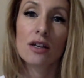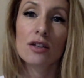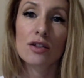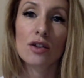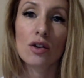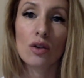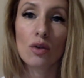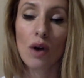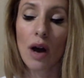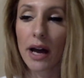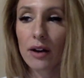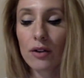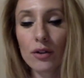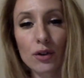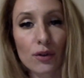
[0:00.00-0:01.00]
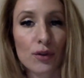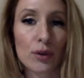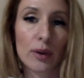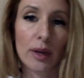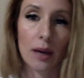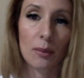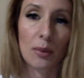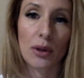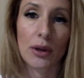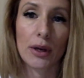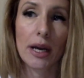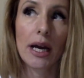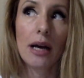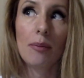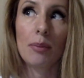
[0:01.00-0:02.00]
So I don't know if you gamble or
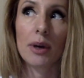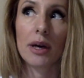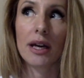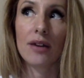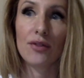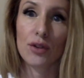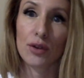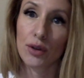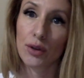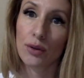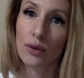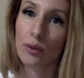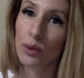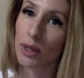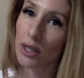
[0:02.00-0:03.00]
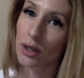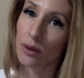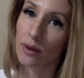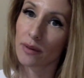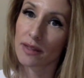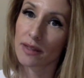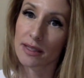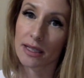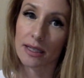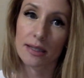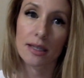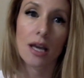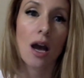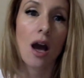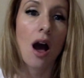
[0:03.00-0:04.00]
not, but if you do, it wouldn't go on the sixth.